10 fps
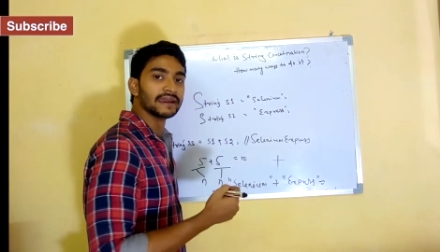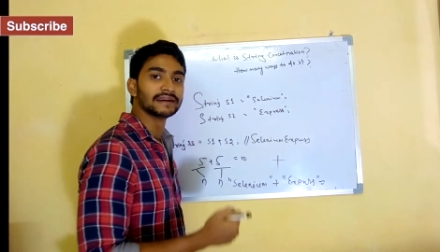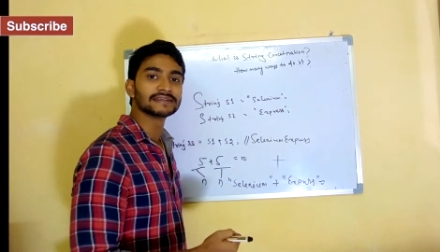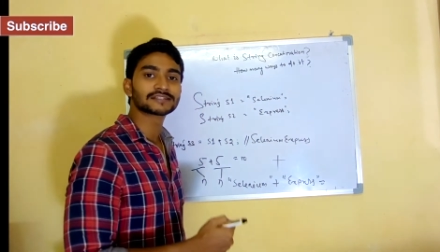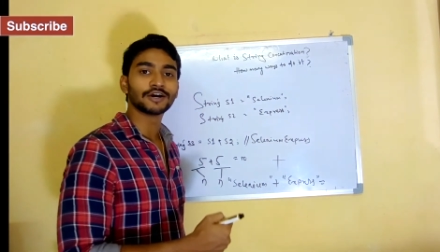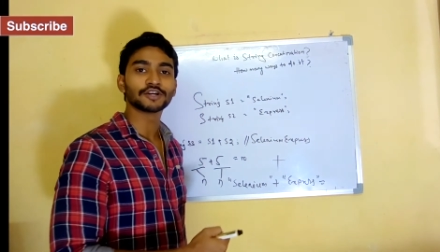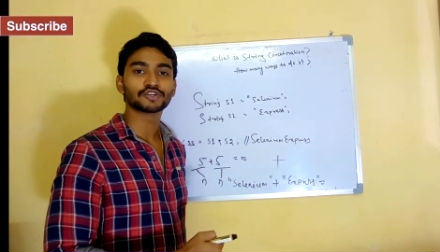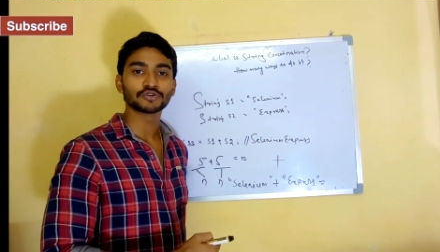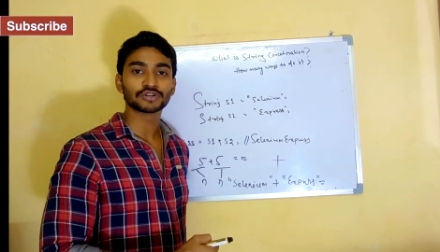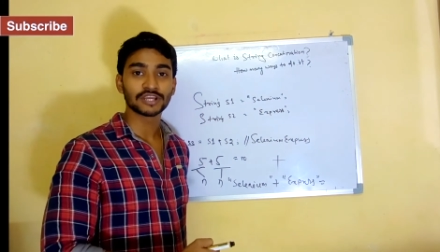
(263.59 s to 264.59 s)
it is
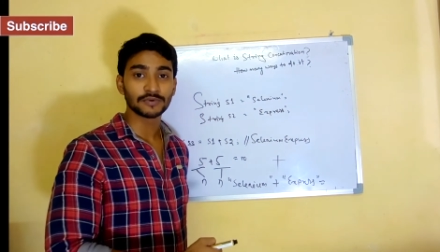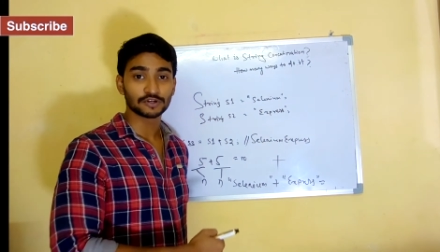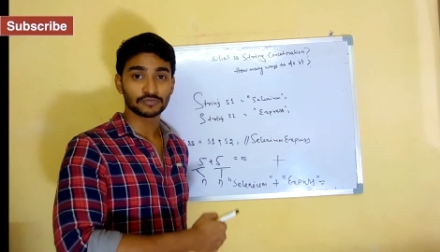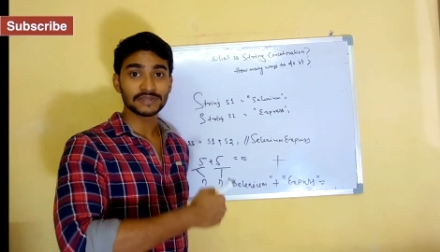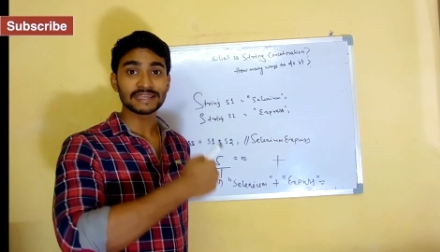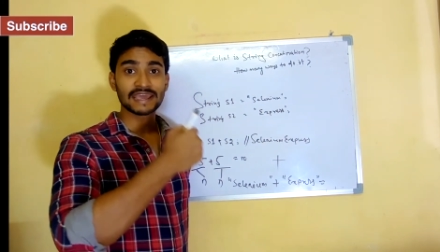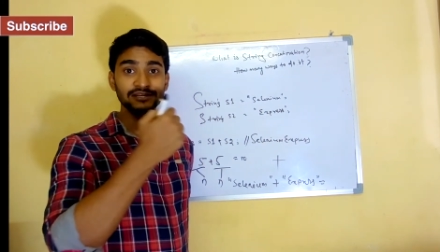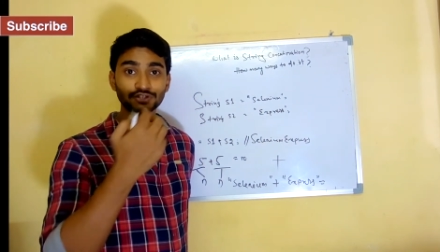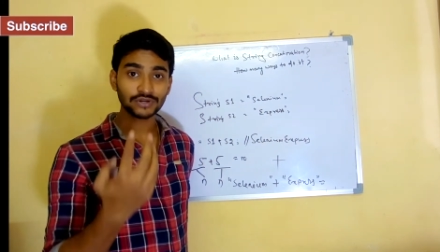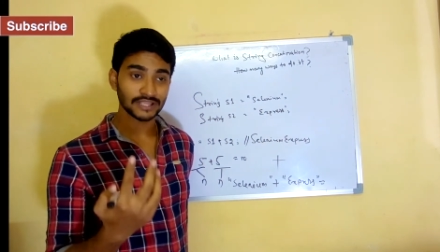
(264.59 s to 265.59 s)
going to give it to me
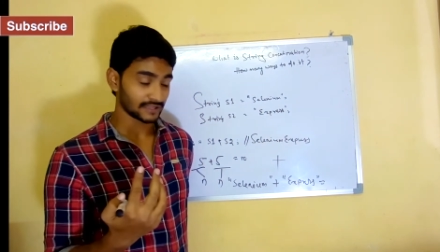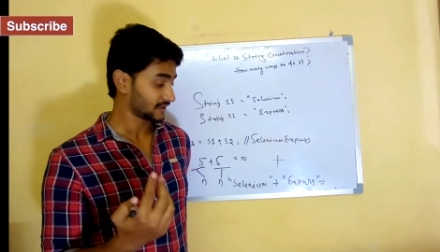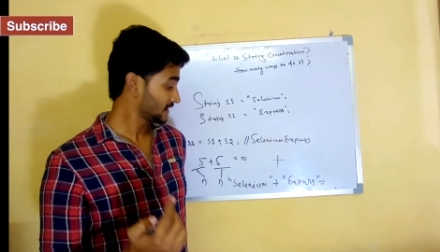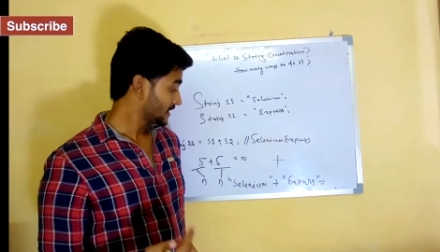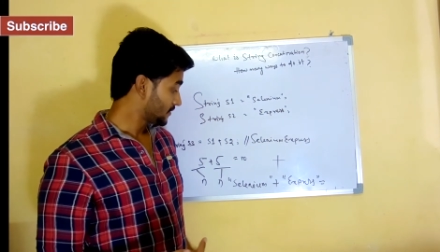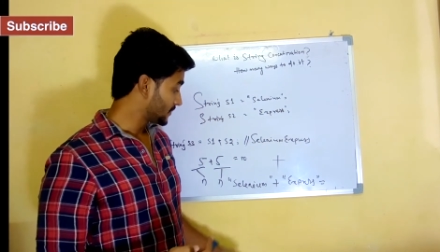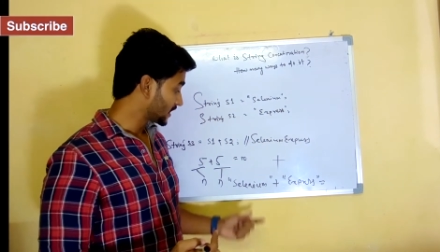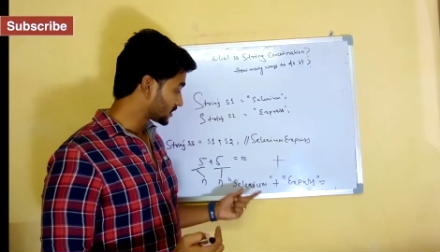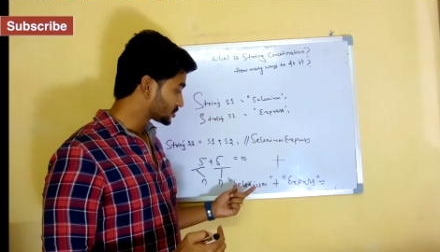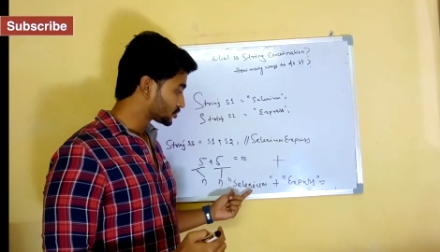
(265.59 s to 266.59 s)
as string
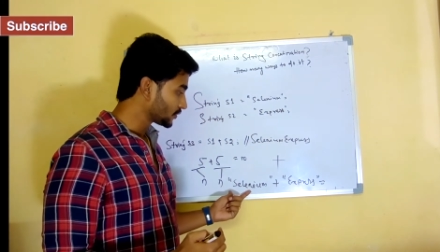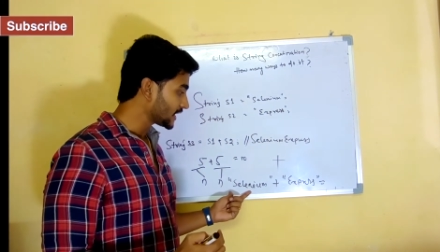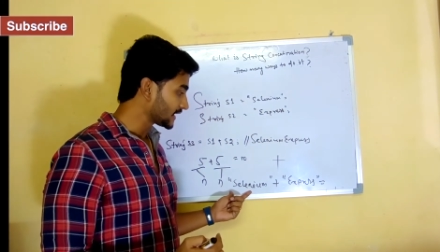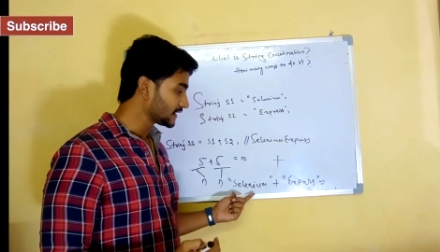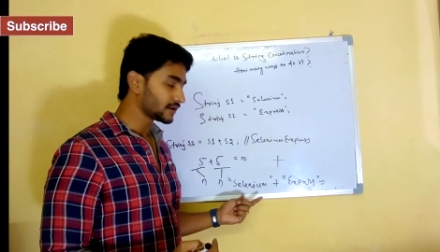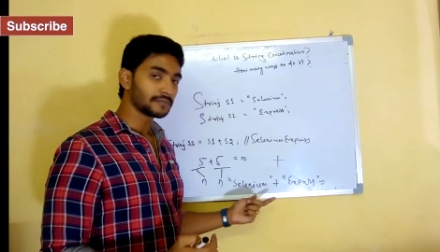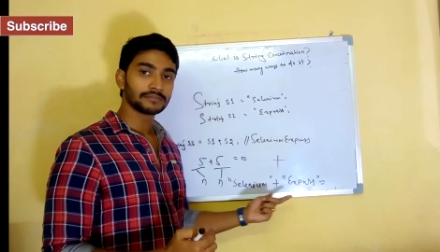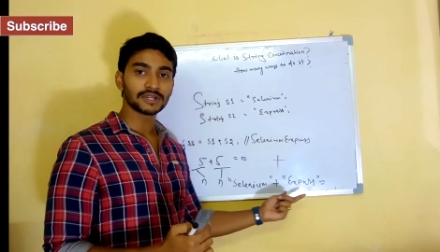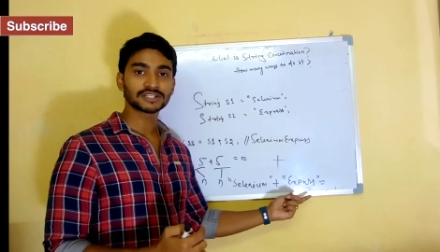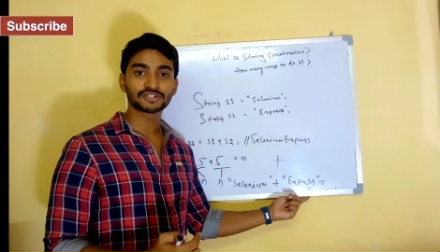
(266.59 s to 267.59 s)
because string
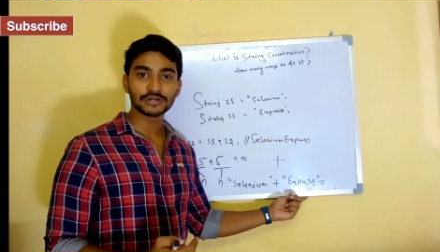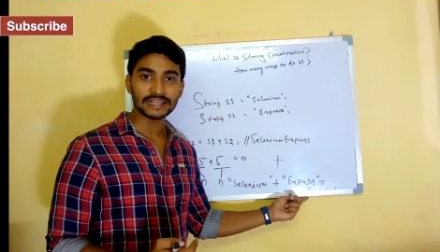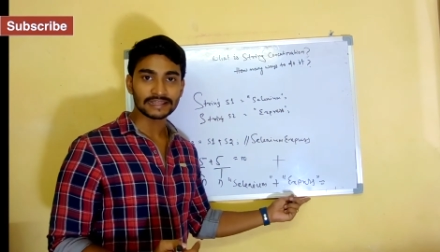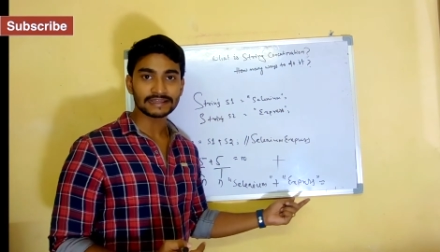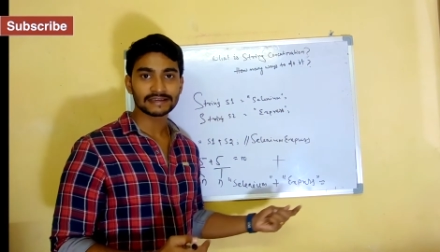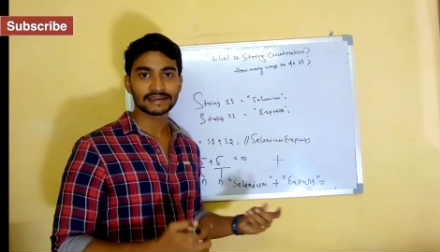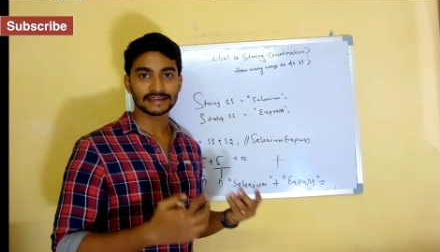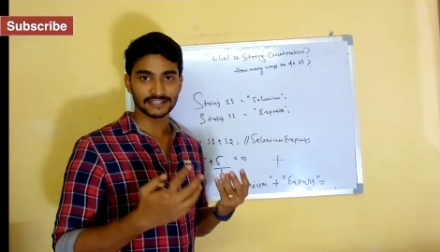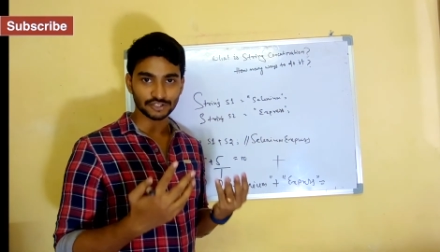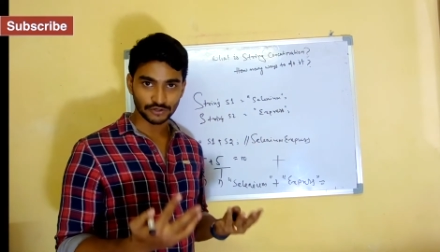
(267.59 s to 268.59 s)
plus string
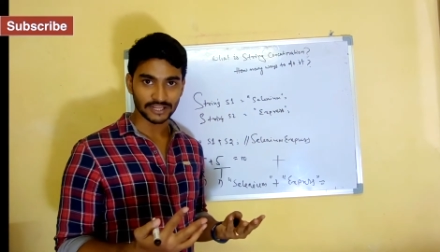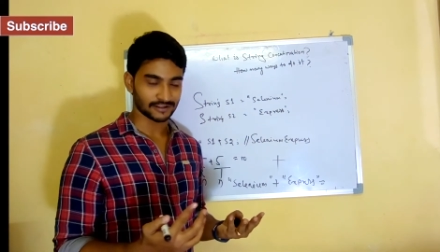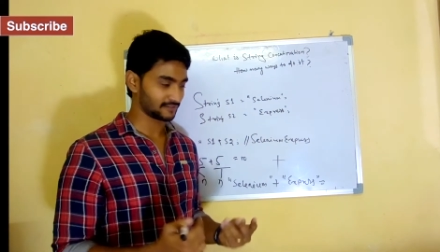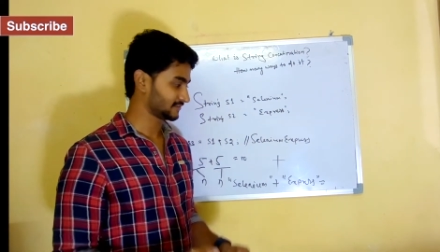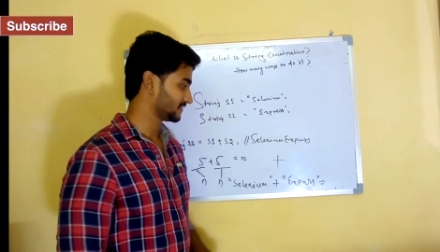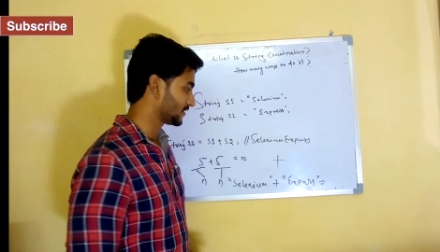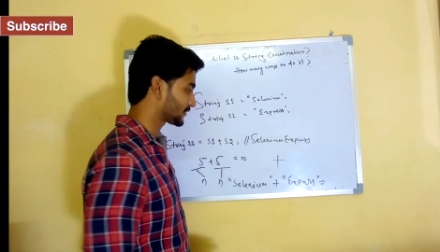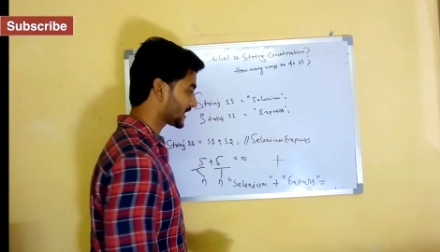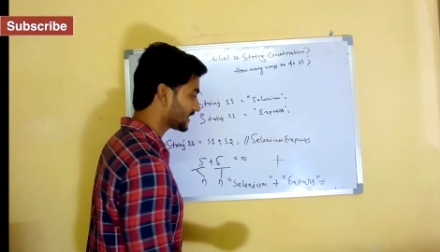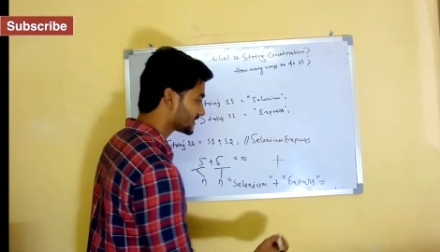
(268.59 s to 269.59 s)
is a string.
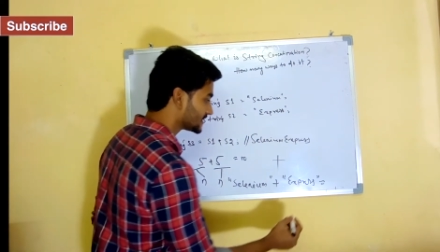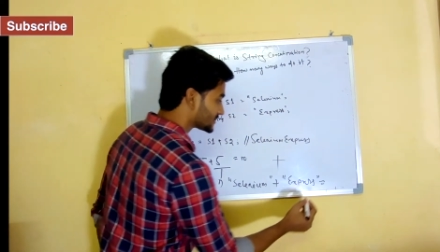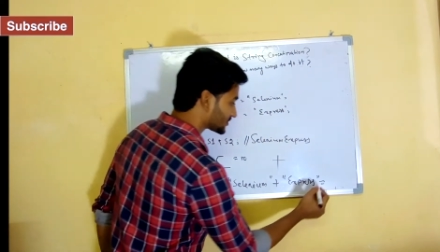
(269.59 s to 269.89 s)
Okay,